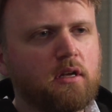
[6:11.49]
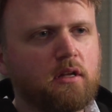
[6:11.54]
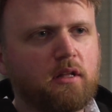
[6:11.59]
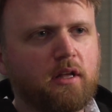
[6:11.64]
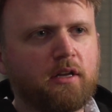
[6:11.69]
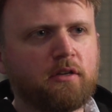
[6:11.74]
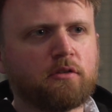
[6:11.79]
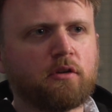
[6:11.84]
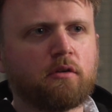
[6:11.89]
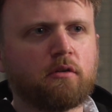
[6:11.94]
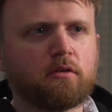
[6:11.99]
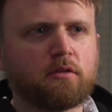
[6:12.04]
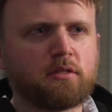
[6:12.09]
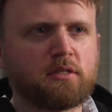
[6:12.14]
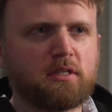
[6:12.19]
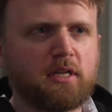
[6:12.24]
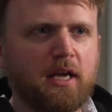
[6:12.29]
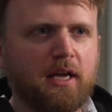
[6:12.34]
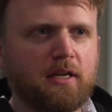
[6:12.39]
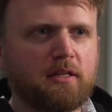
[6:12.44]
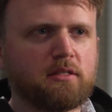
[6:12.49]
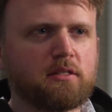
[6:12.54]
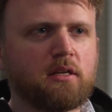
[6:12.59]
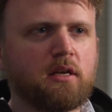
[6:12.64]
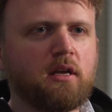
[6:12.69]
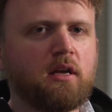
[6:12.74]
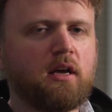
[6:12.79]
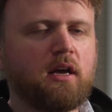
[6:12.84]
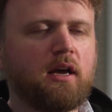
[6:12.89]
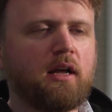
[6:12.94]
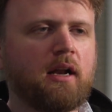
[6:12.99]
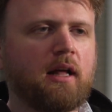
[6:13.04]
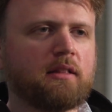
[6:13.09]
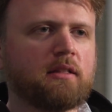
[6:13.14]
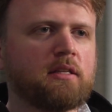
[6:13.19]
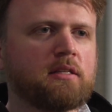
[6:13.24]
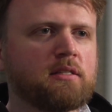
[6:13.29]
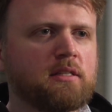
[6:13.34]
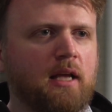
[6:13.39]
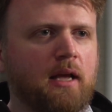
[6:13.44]
internal states. And at
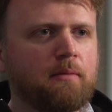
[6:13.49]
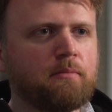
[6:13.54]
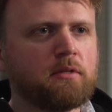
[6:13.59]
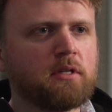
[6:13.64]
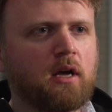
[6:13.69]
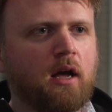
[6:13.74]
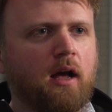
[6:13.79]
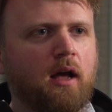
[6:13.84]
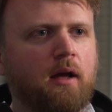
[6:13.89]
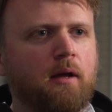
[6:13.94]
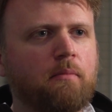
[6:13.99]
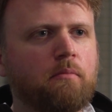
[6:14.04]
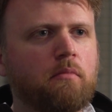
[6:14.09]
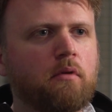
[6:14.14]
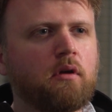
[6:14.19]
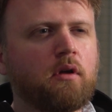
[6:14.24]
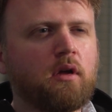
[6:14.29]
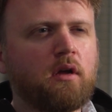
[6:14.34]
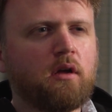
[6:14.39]
the same time,